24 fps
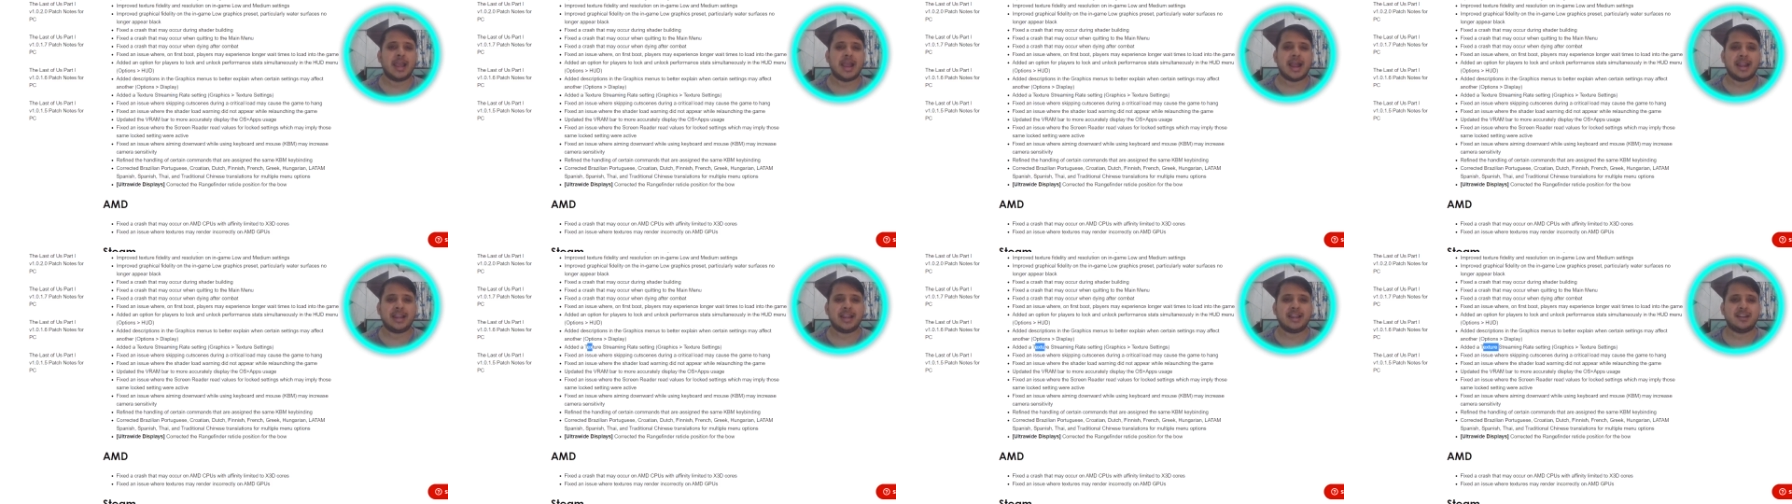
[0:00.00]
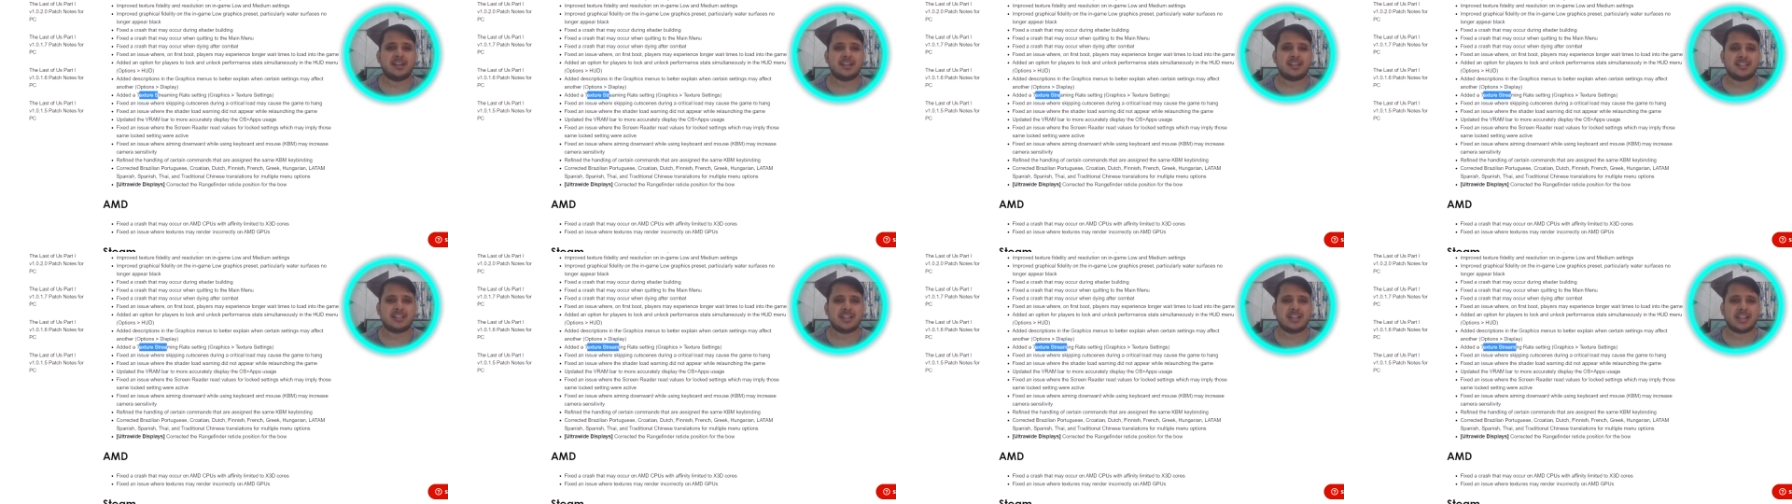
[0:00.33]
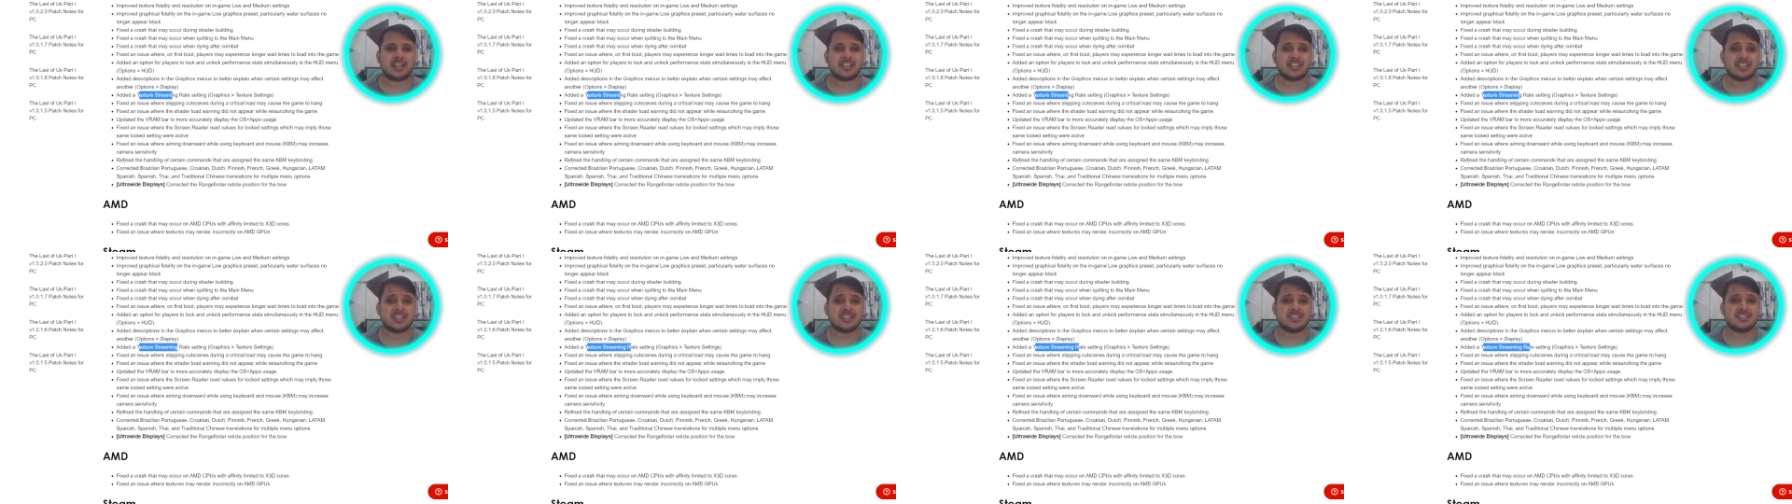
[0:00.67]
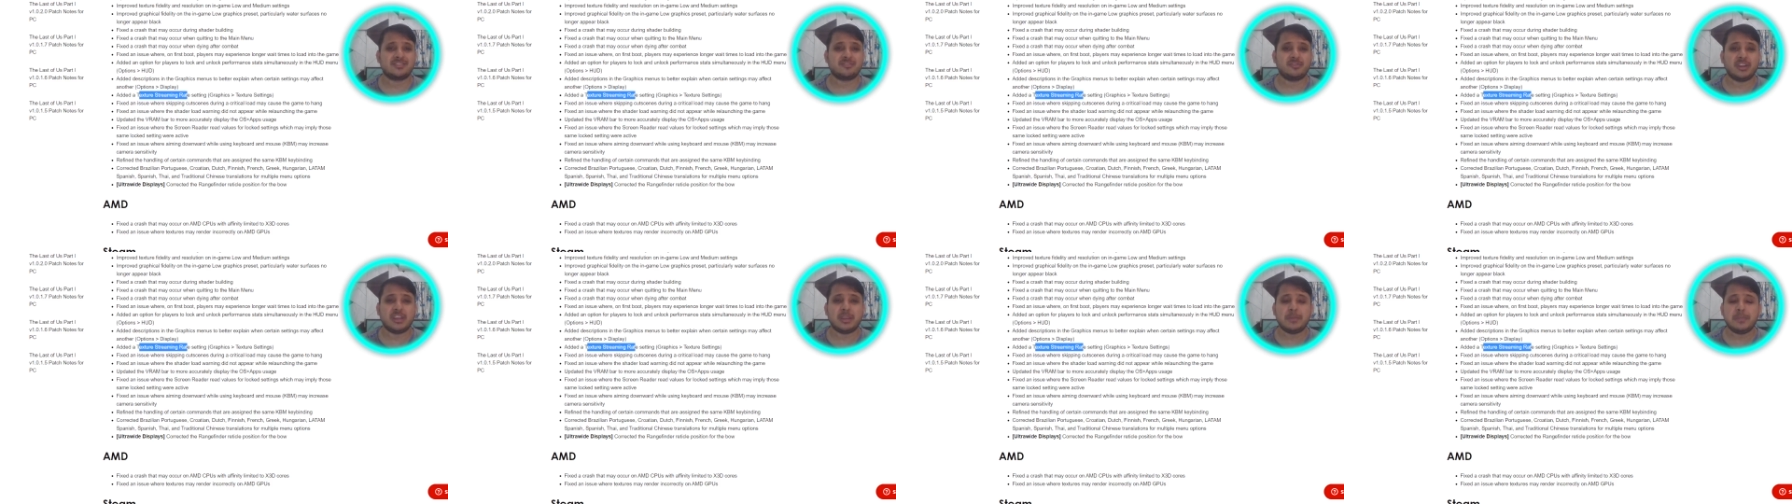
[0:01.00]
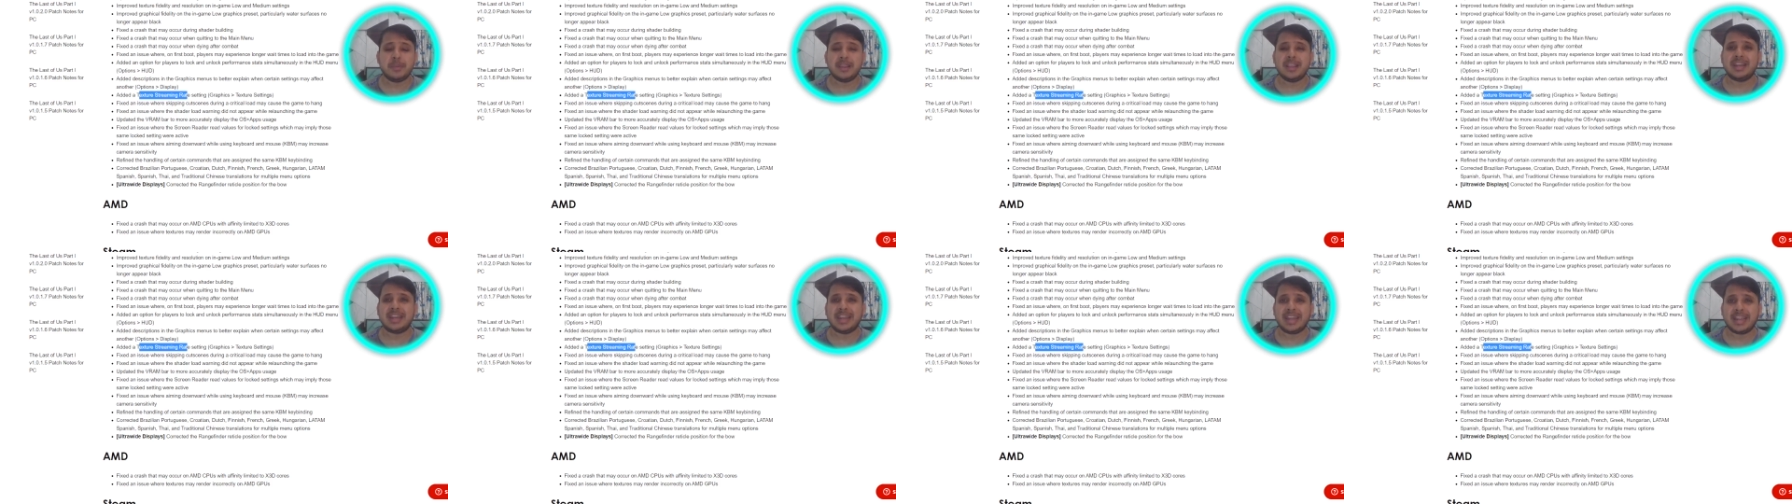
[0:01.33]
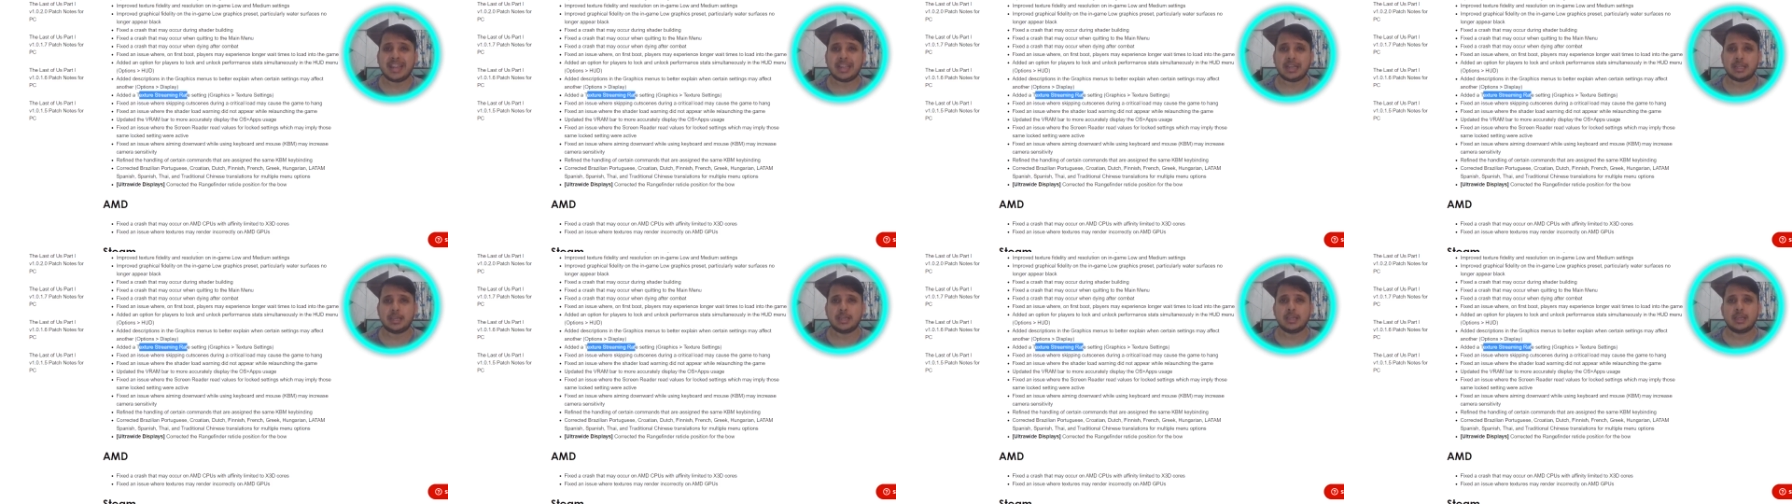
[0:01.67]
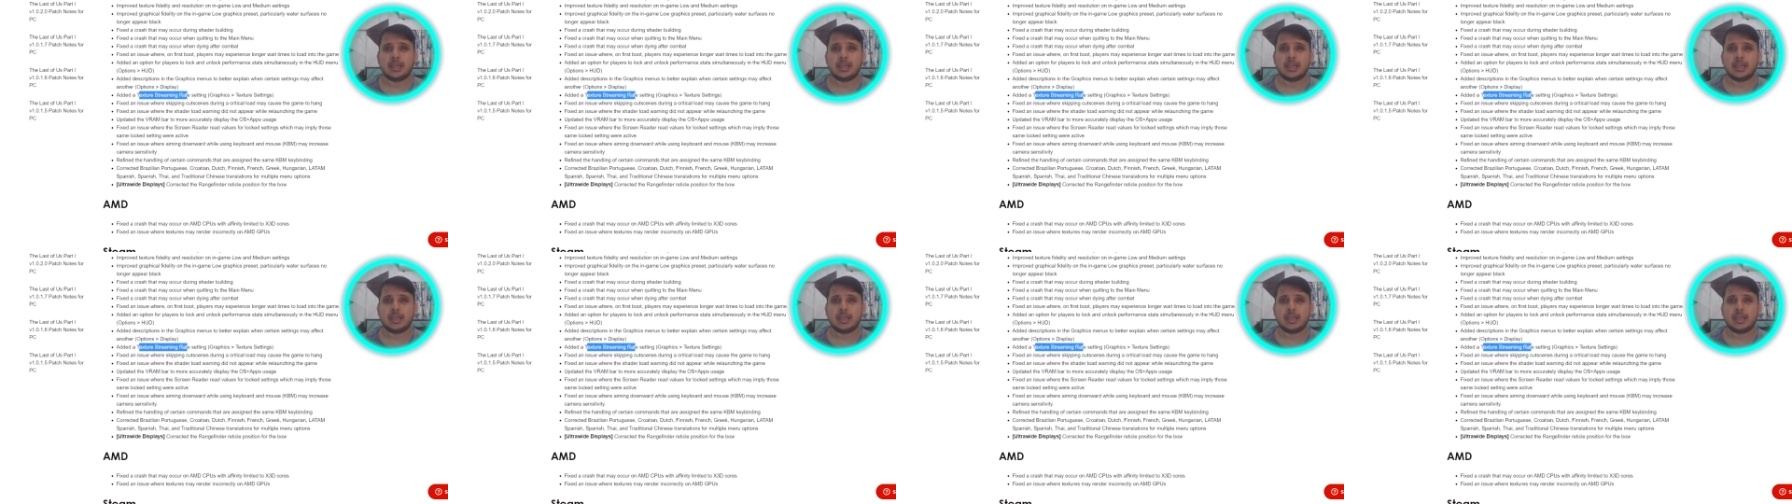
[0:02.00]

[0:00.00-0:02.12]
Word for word: added a texture streaming rate